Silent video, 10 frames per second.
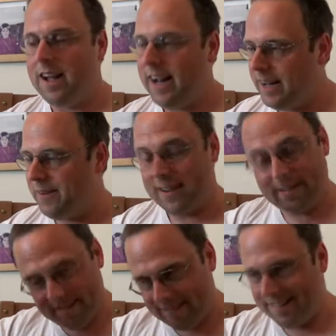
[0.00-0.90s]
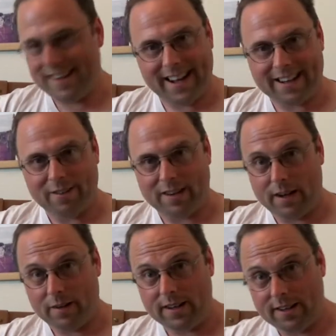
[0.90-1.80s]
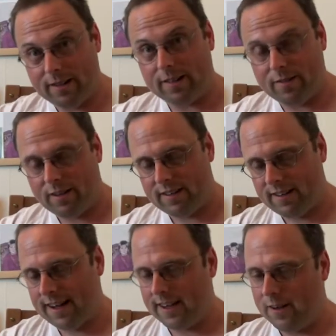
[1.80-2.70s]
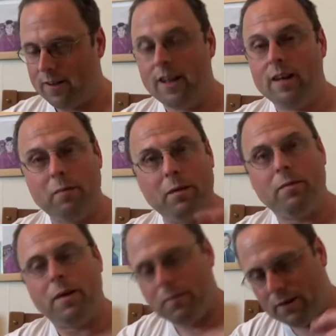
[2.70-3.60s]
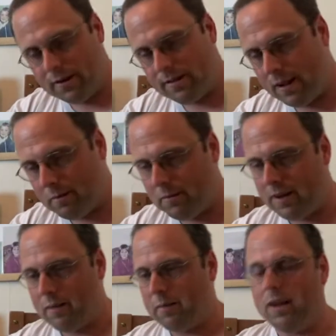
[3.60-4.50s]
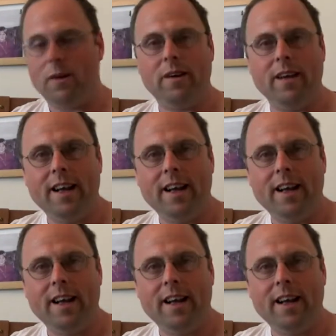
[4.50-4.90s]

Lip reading: Anyway, you can't do it on that one, not as far as I know. Maybe people can tell me down below.